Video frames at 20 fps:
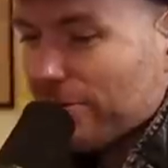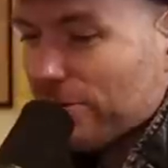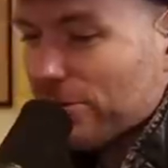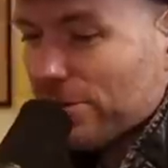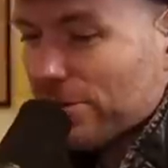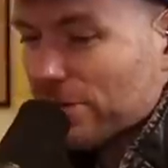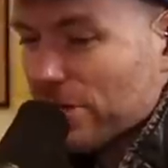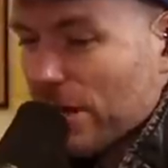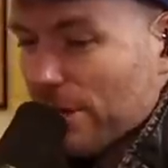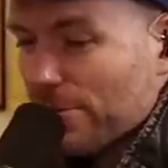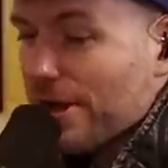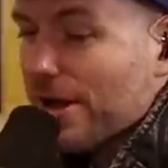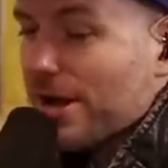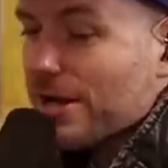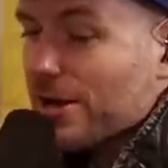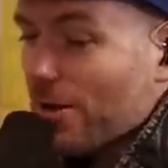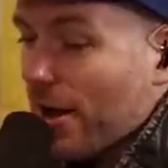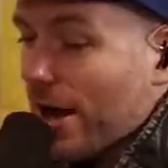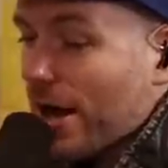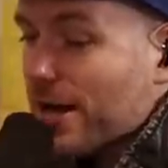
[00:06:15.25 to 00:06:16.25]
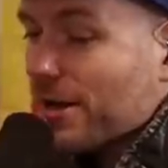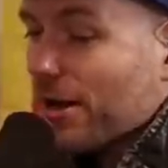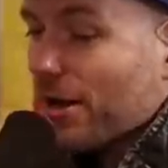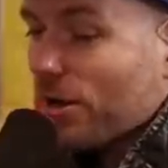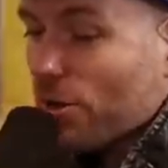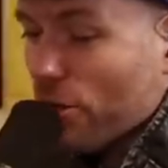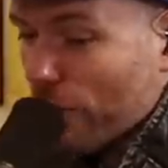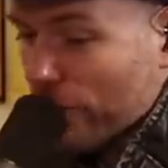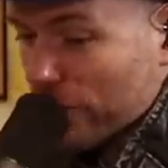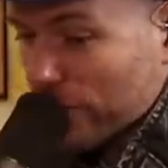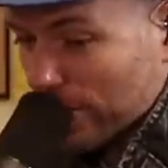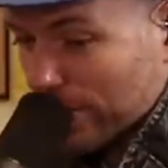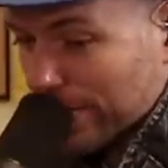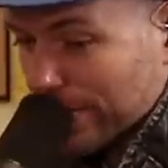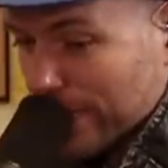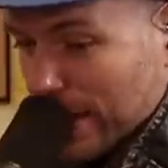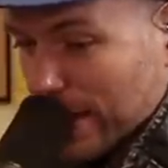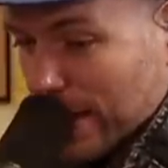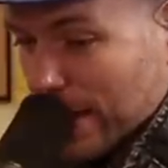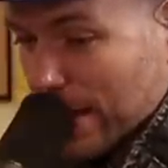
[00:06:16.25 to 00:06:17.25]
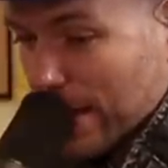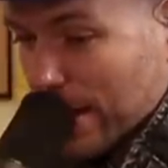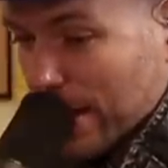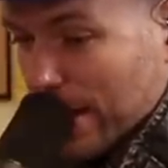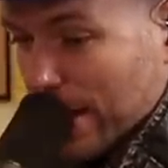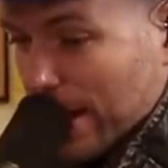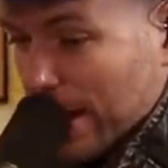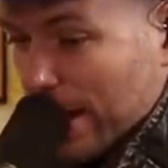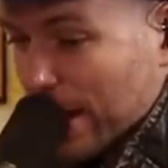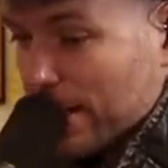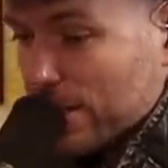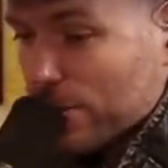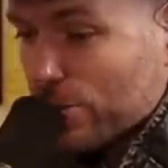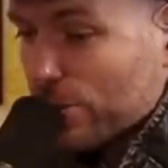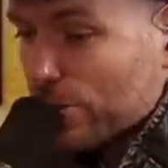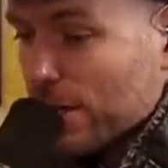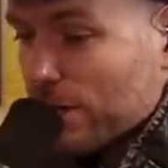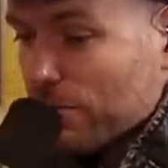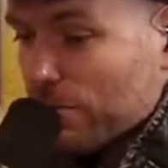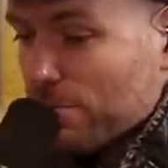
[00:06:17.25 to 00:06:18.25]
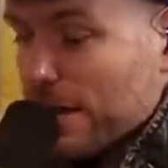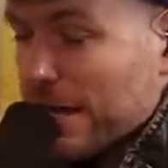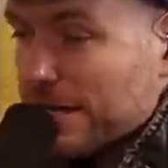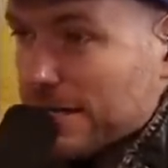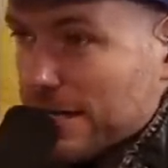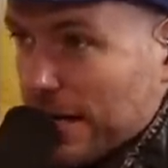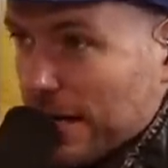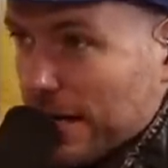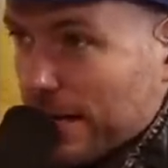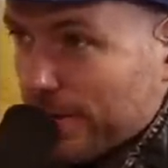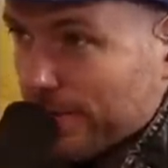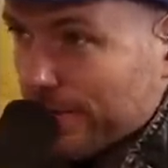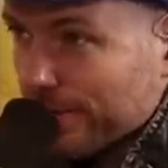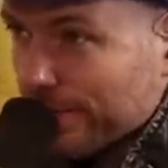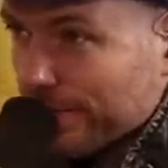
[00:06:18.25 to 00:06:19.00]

never done the shopping. Now, I called over to him and he couldn't even make tea.